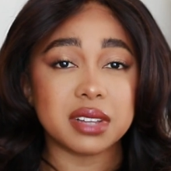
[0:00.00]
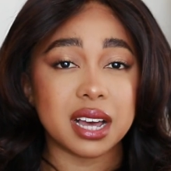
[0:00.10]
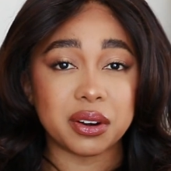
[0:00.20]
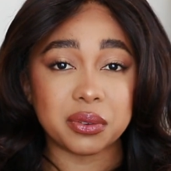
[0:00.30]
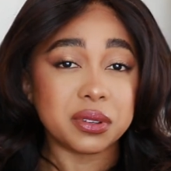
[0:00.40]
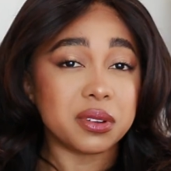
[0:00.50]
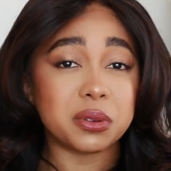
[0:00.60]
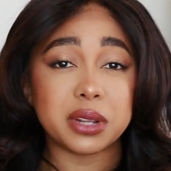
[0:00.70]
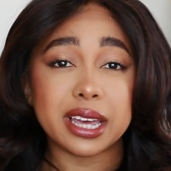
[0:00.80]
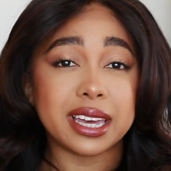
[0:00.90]
I don't
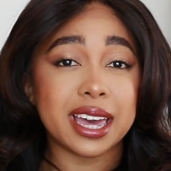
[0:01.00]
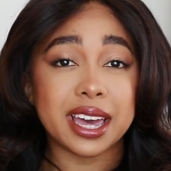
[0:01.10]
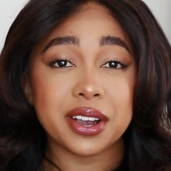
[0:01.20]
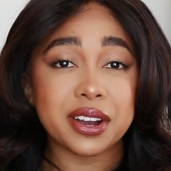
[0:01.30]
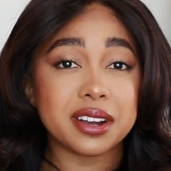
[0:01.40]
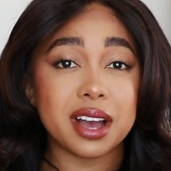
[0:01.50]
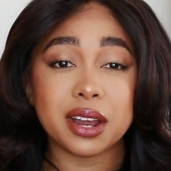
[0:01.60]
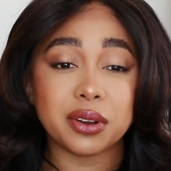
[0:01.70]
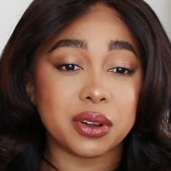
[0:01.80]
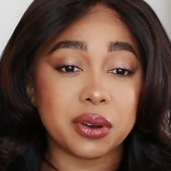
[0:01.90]
know, like hair? I
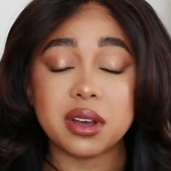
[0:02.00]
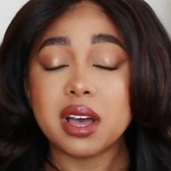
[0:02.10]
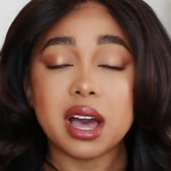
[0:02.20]
don't know.